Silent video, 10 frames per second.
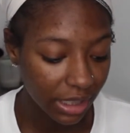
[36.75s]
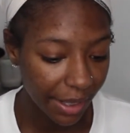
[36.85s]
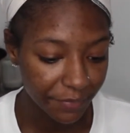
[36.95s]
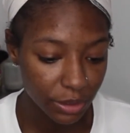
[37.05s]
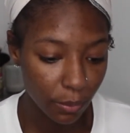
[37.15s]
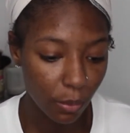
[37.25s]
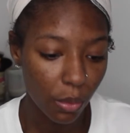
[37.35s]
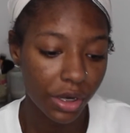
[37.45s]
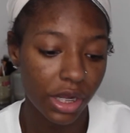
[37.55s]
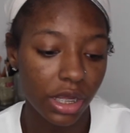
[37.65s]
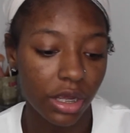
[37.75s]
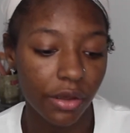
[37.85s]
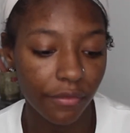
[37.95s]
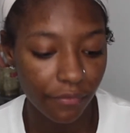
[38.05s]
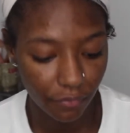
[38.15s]
I have some water
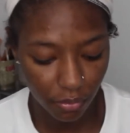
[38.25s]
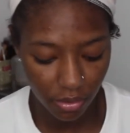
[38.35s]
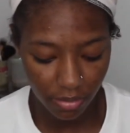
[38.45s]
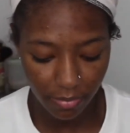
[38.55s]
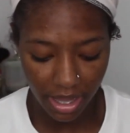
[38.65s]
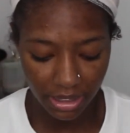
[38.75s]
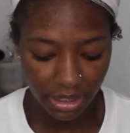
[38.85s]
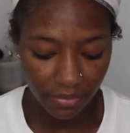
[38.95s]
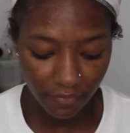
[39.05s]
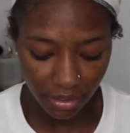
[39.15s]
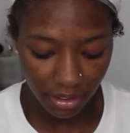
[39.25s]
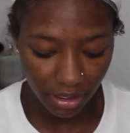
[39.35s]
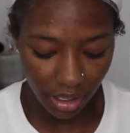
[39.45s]
here for my leave-in.